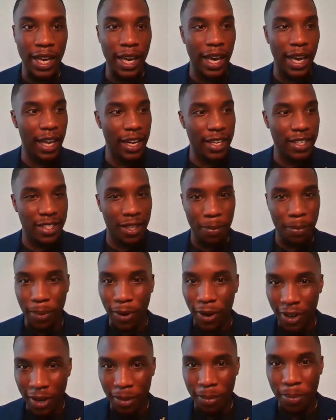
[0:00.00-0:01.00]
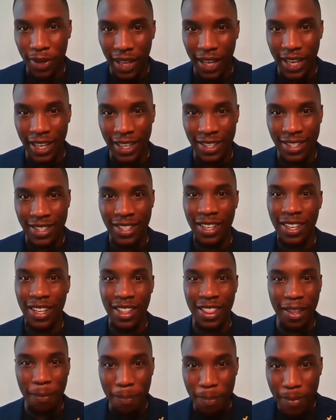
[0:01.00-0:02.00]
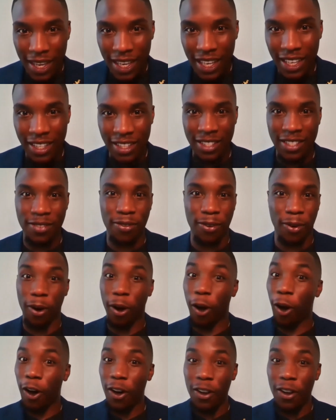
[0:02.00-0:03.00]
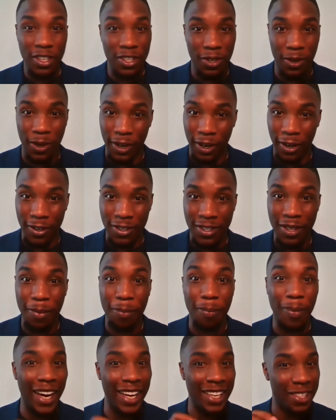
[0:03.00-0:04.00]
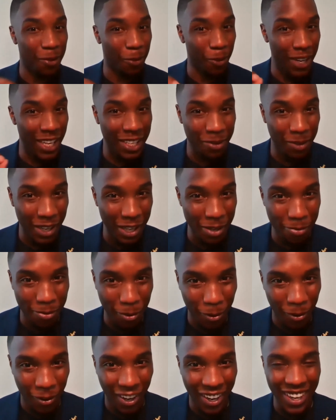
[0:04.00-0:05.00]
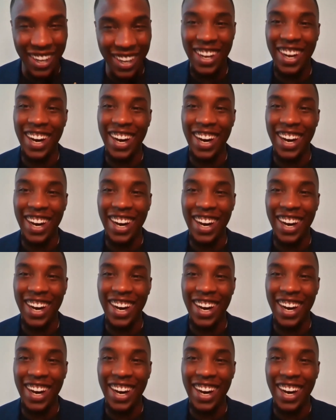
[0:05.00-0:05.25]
it is to put in place the means for all Detroiters by 2024